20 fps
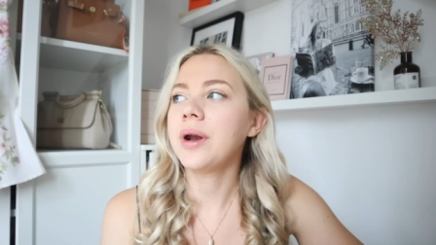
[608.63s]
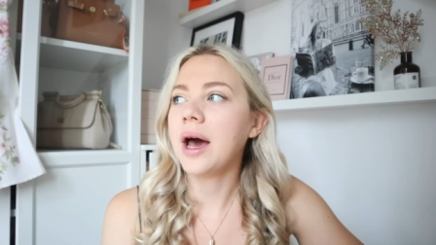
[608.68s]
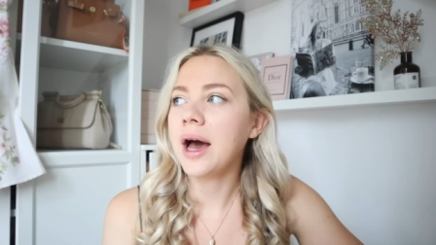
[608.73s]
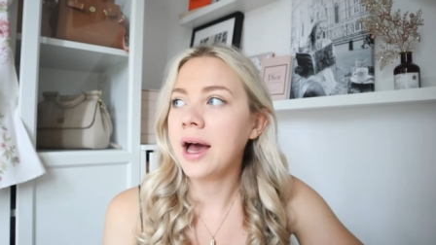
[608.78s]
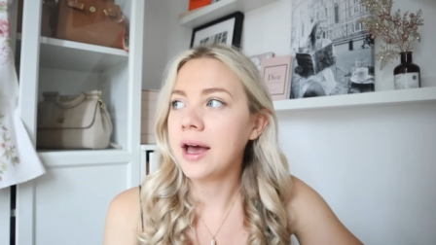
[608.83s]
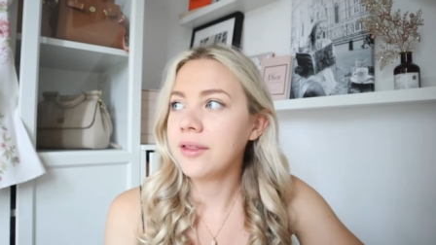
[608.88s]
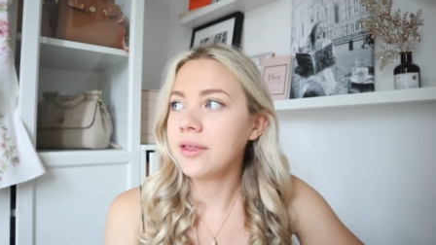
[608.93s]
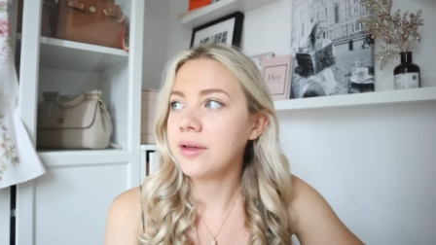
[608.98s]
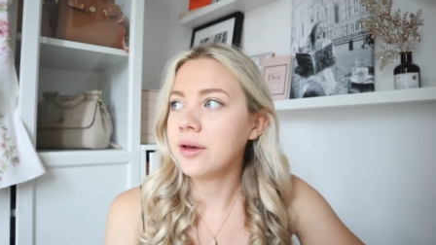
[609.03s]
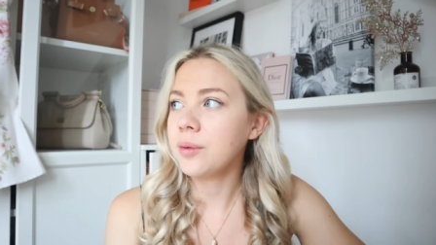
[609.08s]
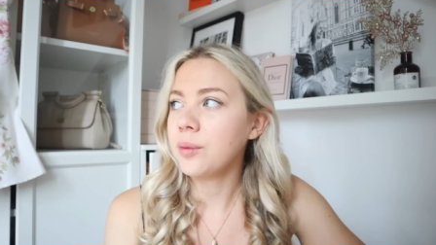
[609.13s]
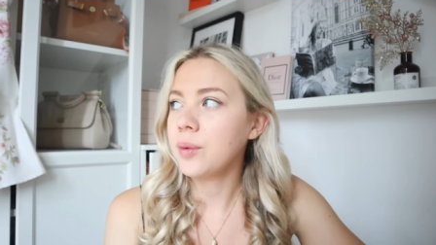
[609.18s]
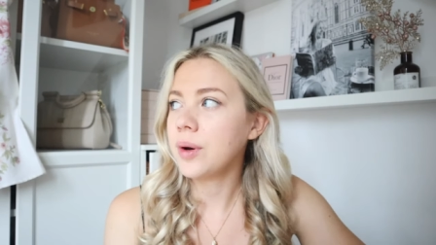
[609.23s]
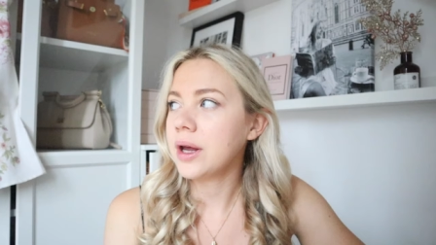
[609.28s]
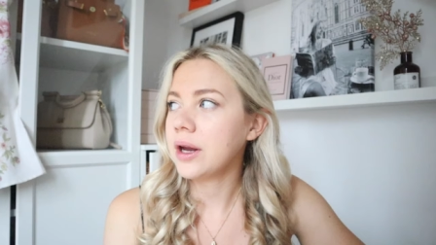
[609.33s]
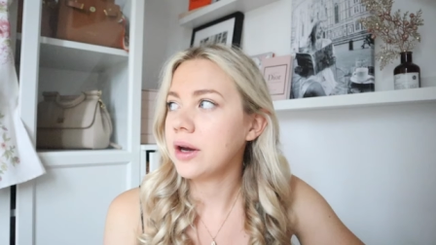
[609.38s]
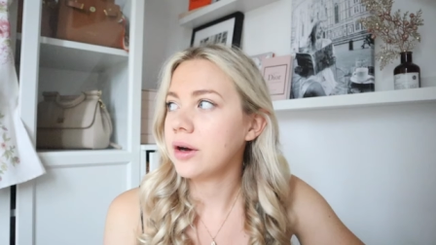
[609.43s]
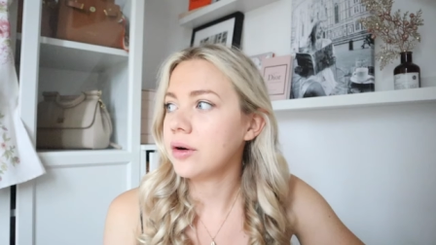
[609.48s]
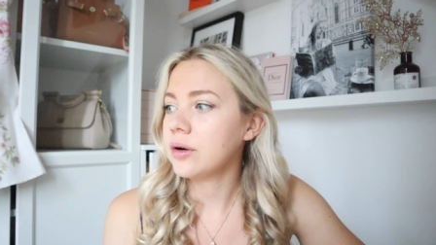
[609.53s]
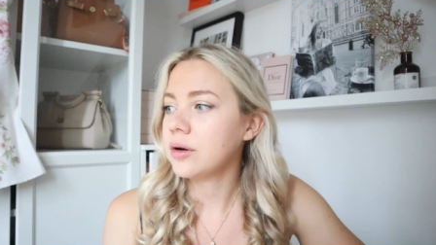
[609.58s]
either
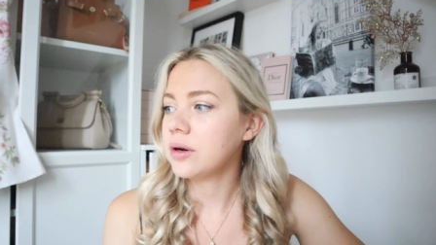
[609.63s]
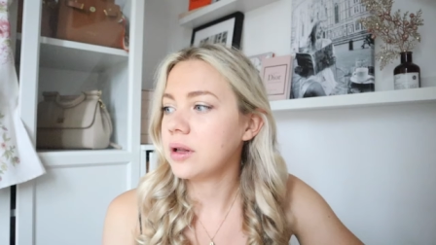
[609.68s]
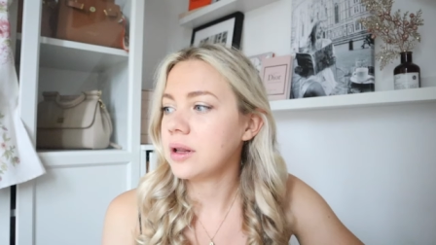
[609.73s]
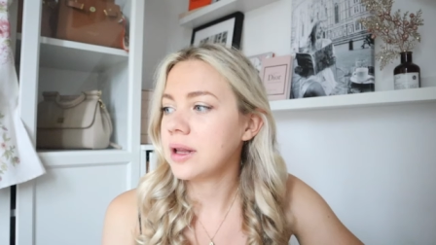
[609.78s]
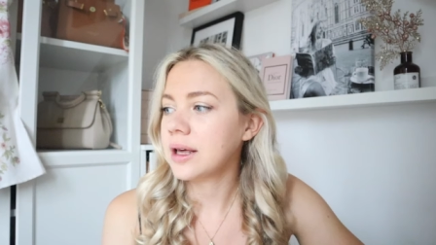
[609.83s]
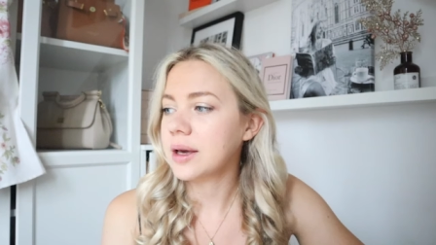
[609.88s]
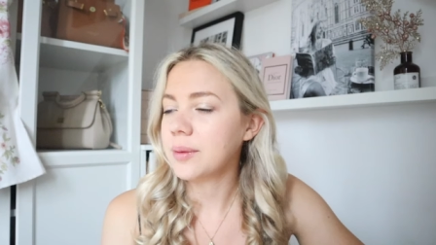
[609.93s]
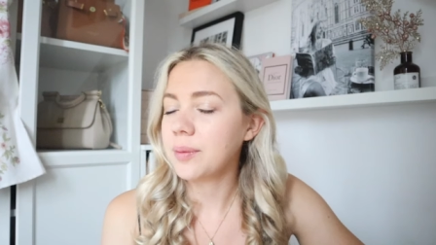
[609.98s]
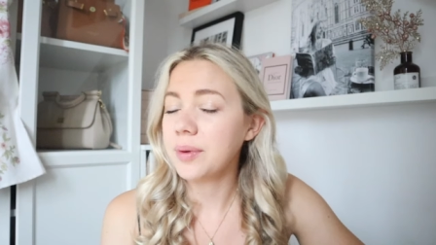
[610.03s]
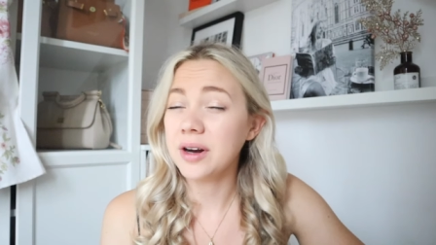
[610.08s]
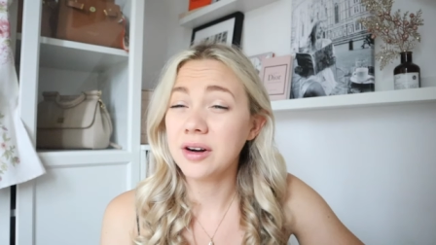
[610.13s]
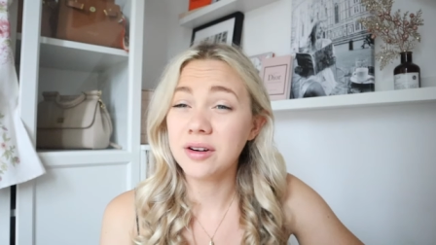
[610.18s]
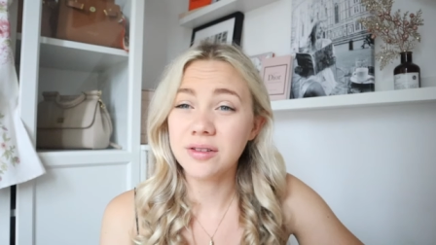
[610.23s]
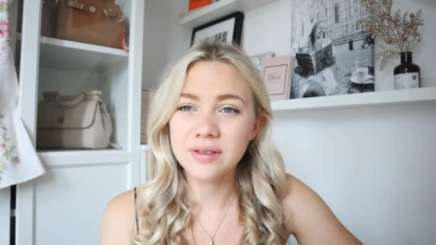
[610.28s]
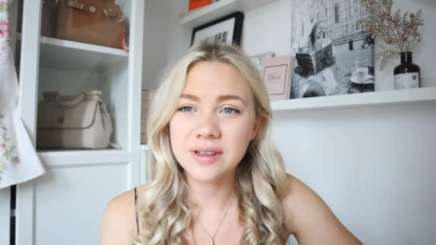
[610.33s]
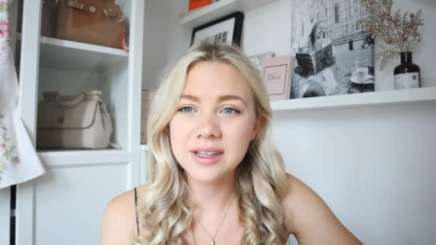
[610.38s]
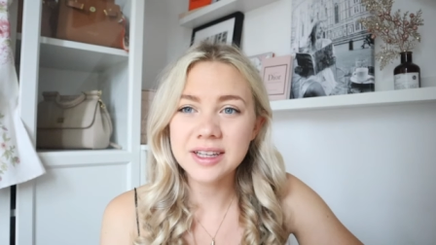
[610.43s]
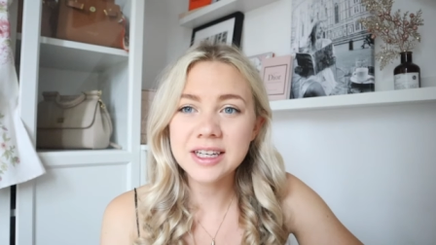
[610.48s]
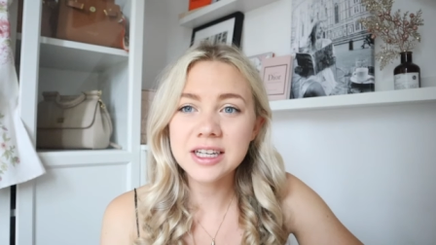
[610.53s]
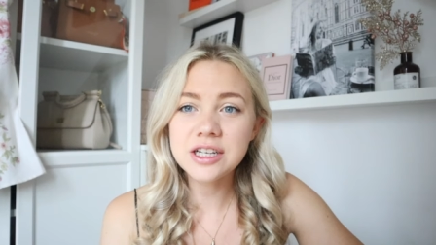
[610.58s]
wear like a pair of
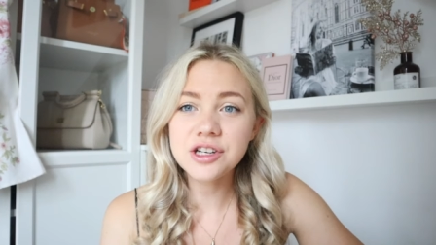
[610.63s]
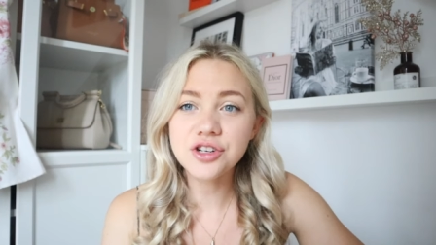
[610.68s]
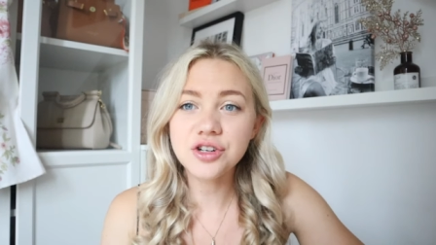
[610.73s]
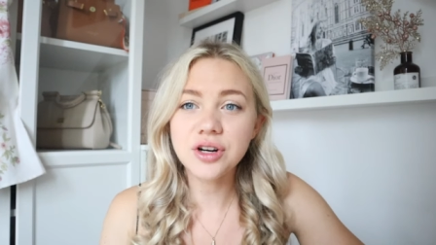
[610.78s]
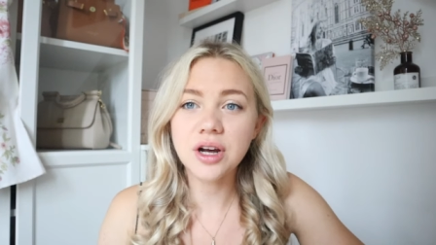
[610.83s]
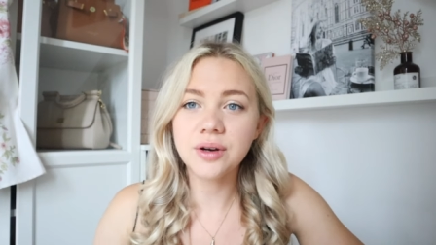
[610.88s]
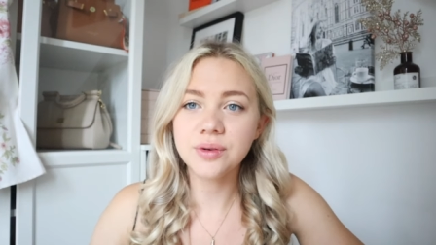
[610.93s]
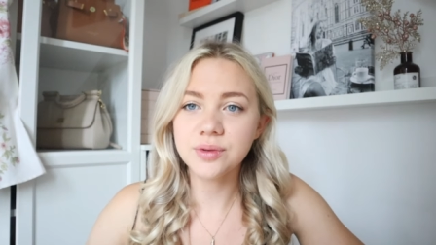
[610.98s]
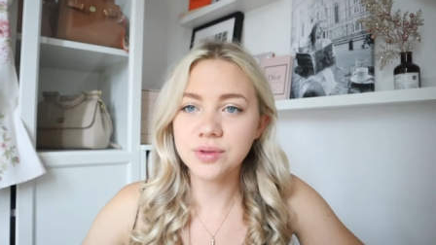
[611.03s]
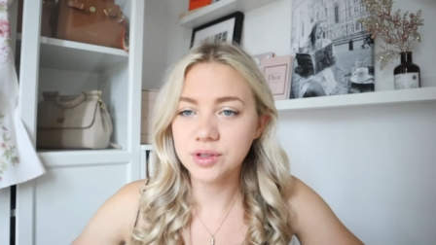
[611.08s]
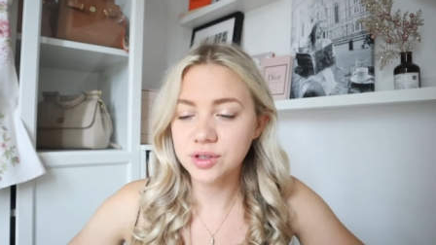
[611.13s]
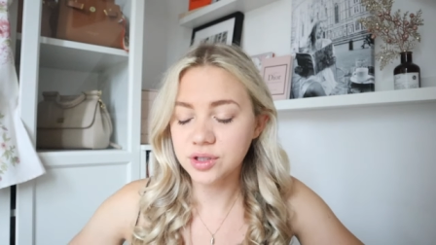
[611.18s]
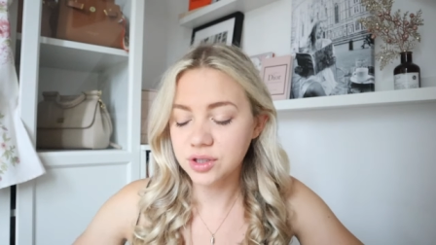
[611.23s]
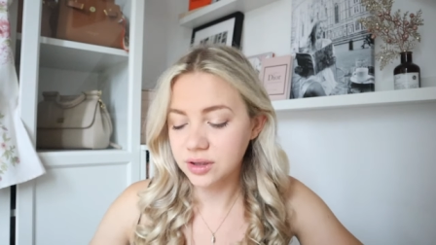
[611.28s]
linen trousers,